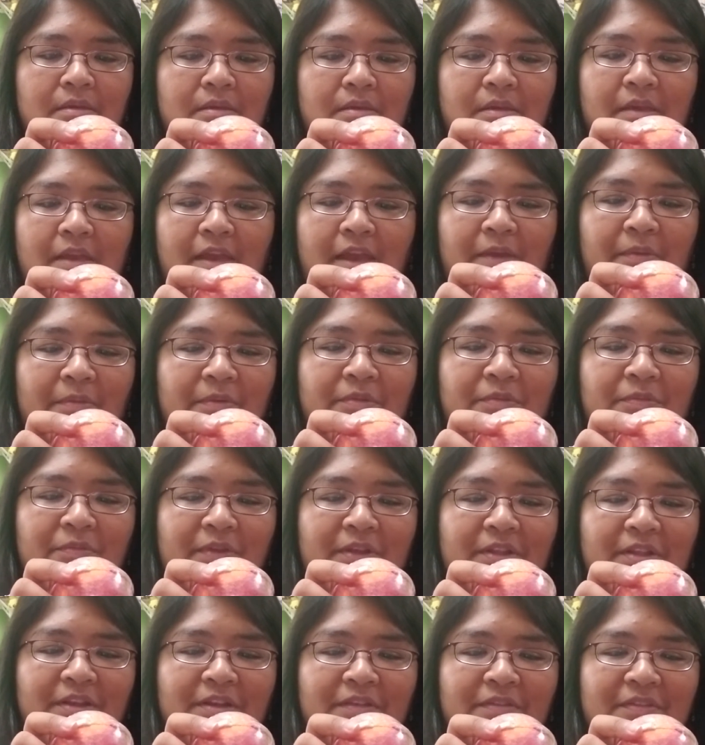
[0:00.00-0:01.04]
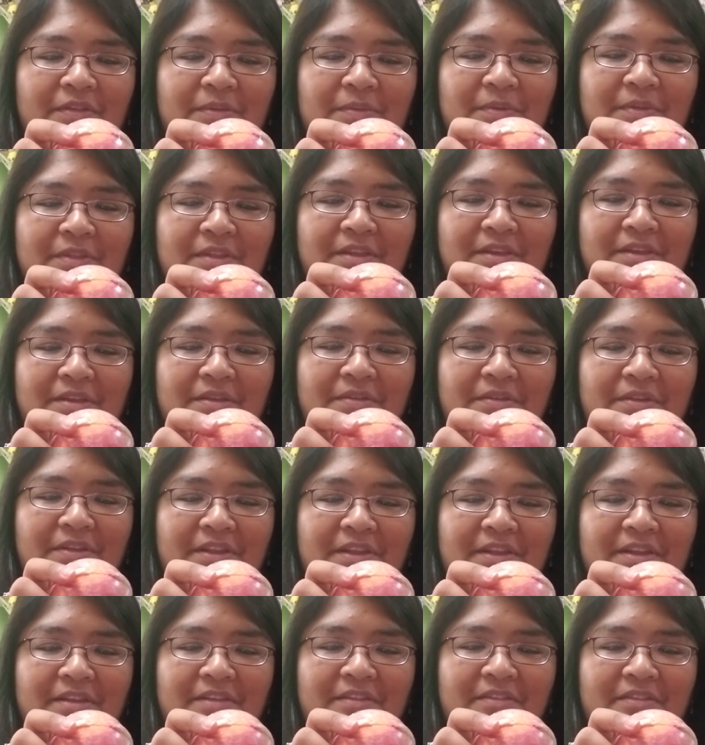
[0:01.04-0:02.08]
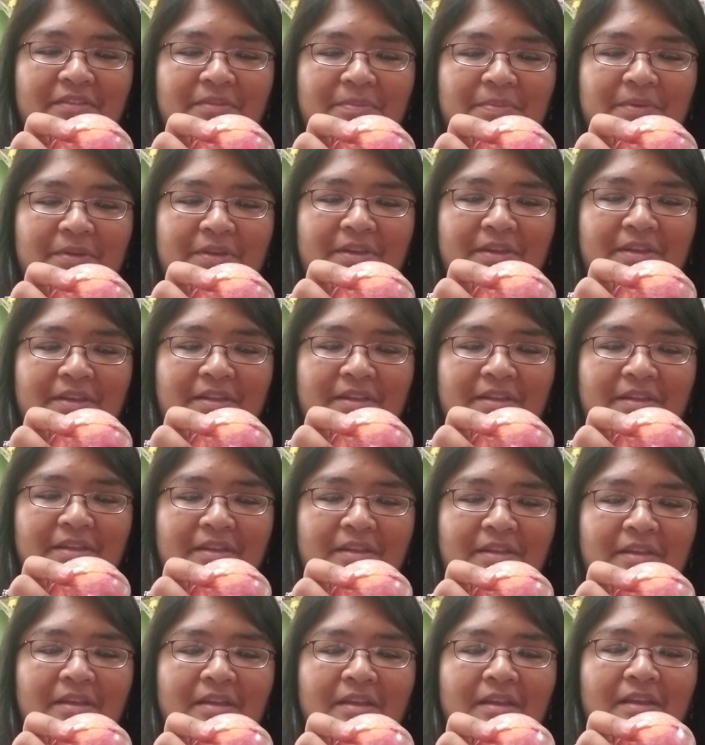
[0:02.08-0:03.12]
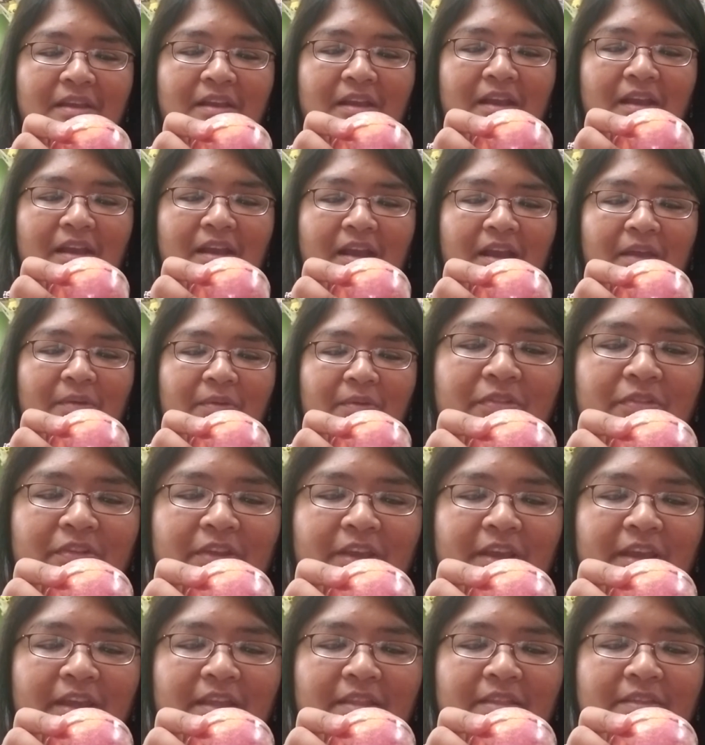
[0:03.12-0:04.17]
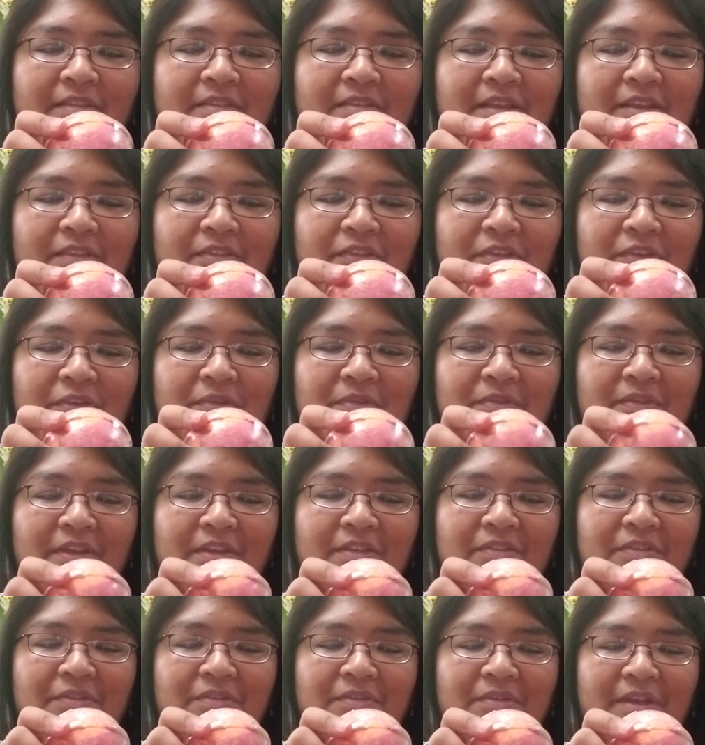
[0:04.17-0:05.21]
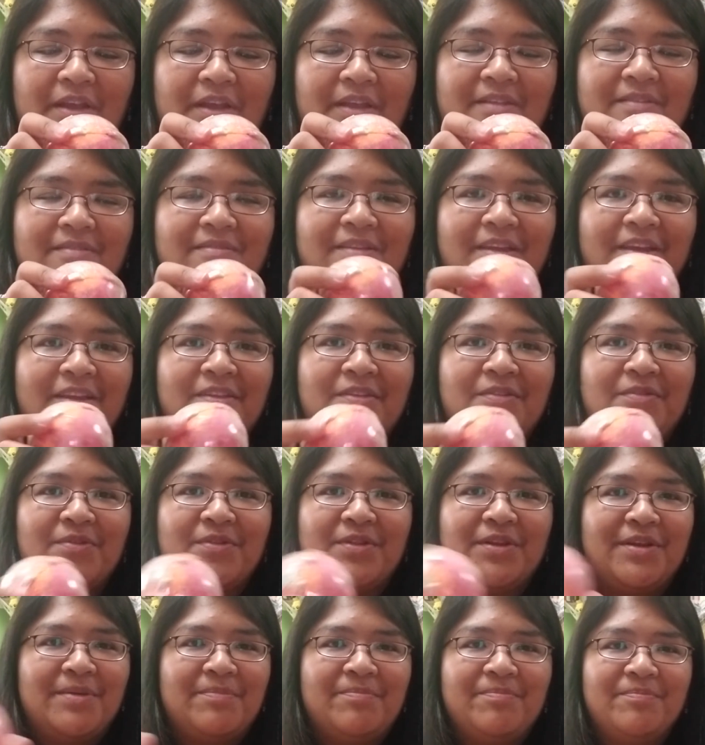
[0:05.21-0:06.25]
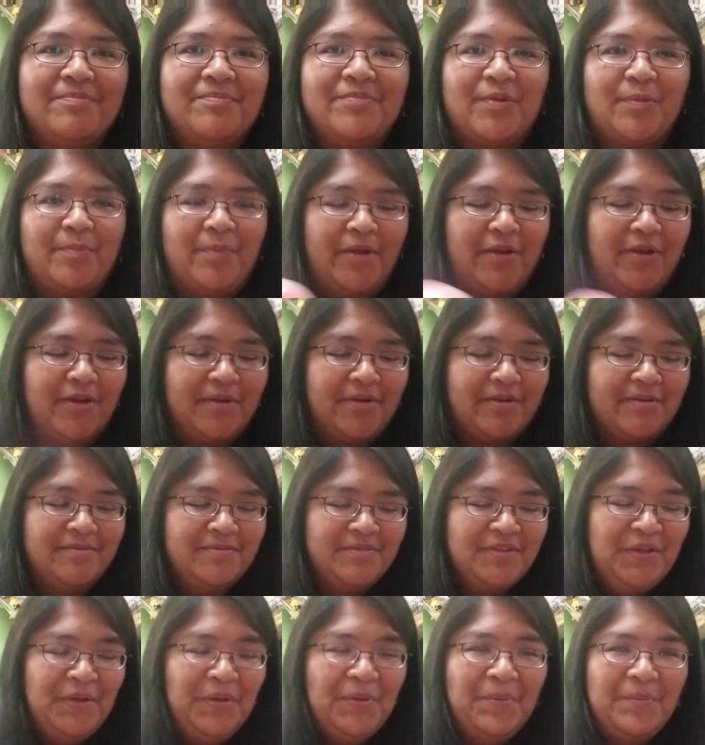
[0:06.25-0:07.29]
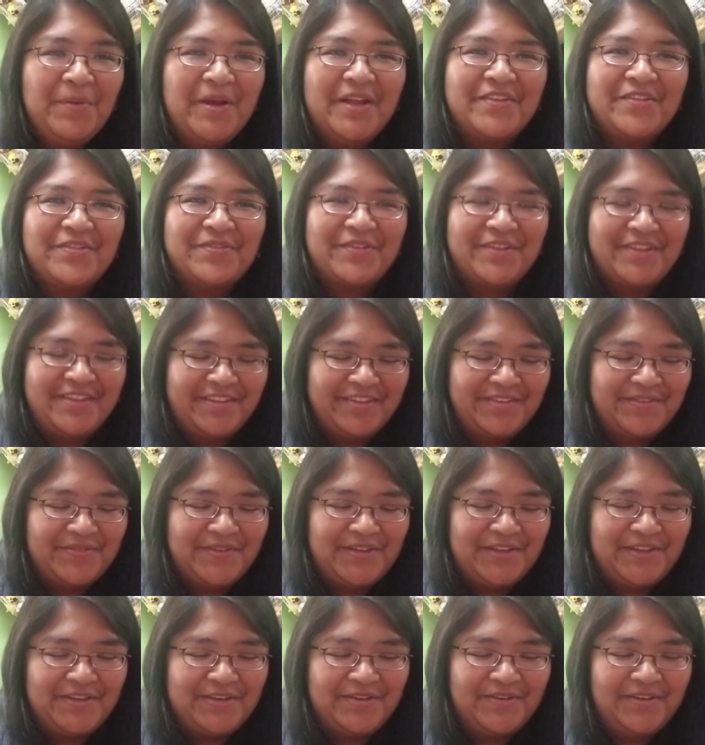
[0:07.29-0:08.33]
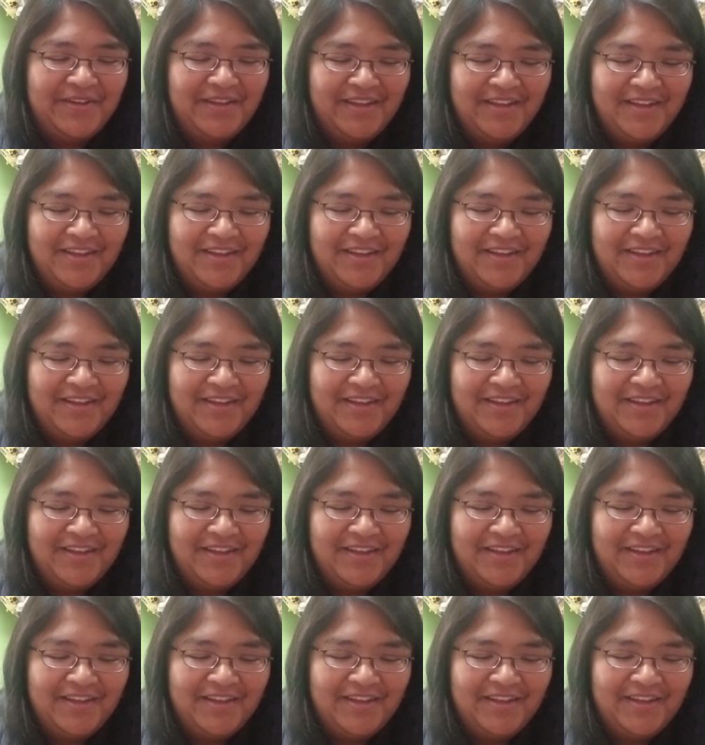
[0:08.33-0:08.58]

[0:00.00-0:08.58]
yeah, I would read off some of the ingredients, but I I had the scent tones. I didn't really prepare too much for this video.